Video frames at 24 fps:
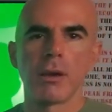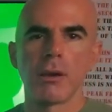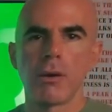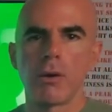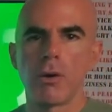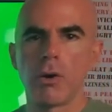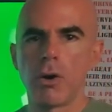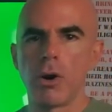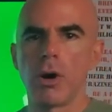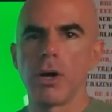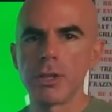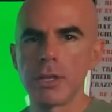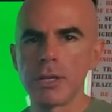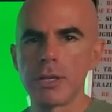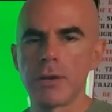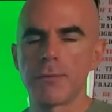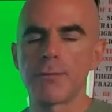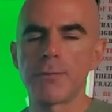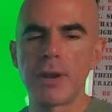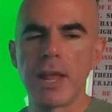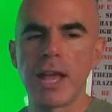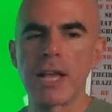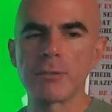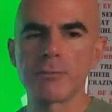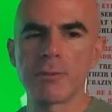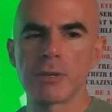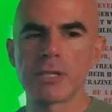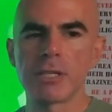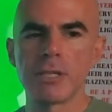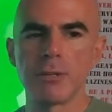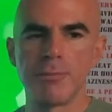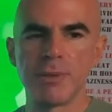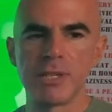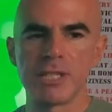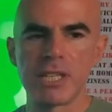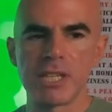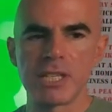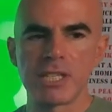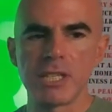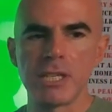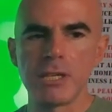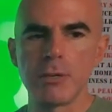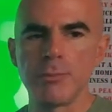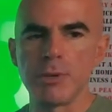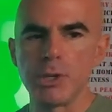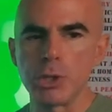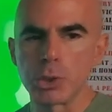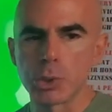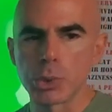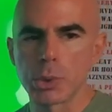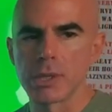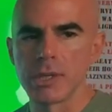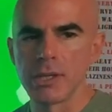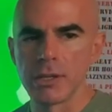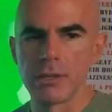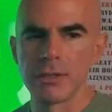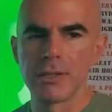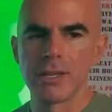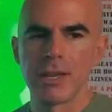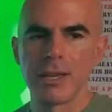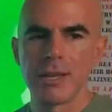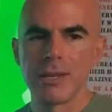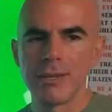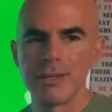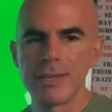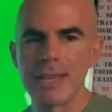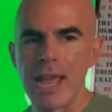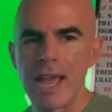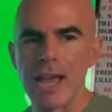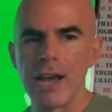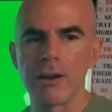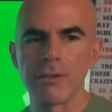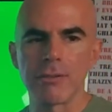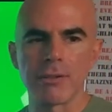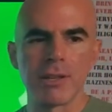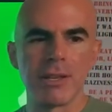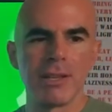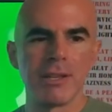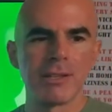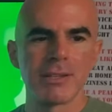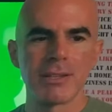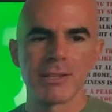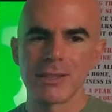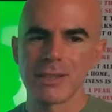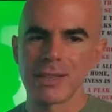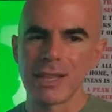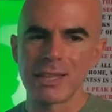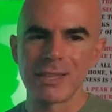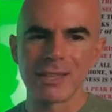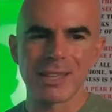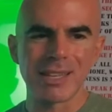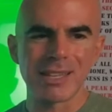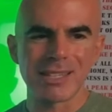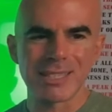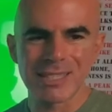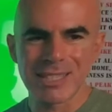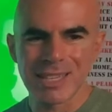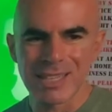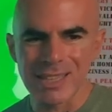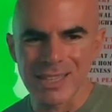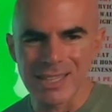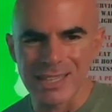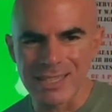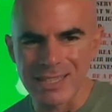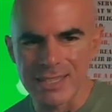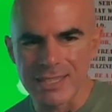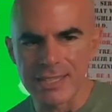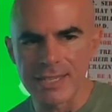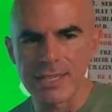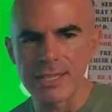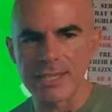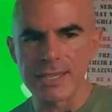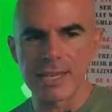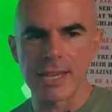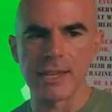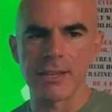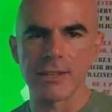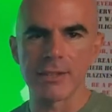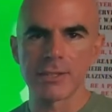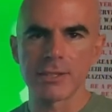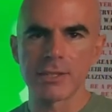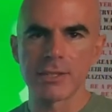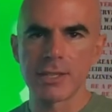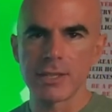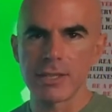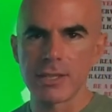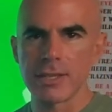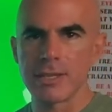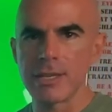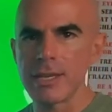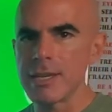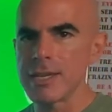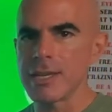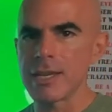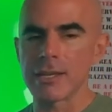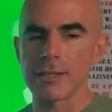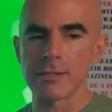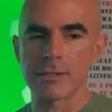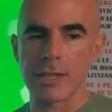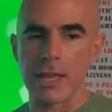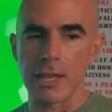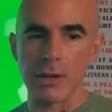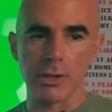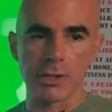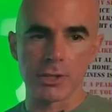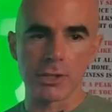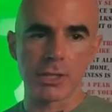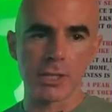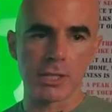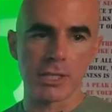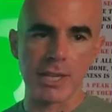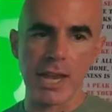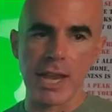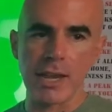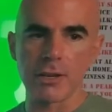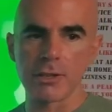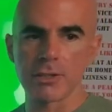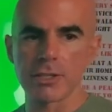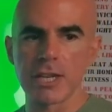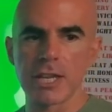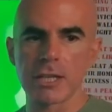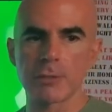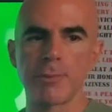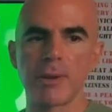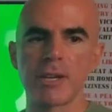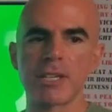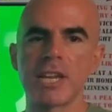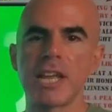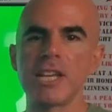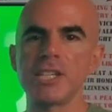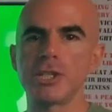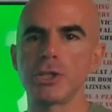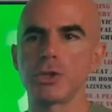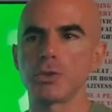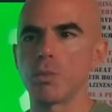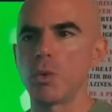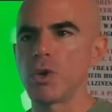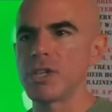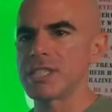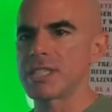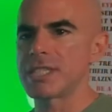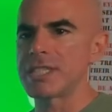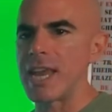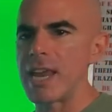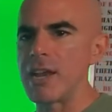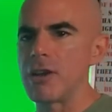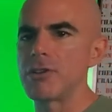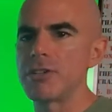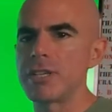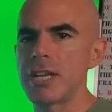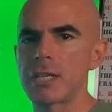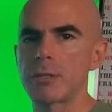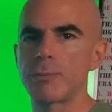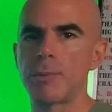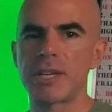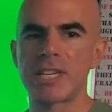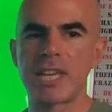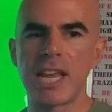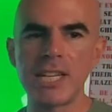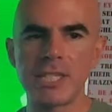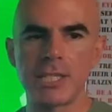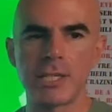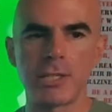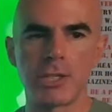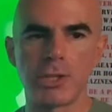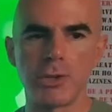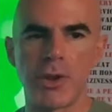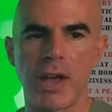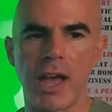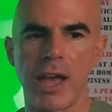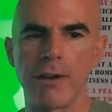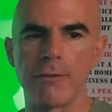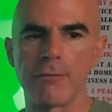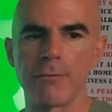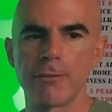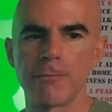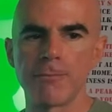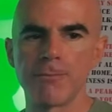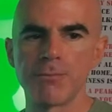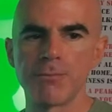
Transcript: All the different aspects of the business need to be drilled down to like to the details, to the details. Then also the standards and expectations. What standards and expectations do you have?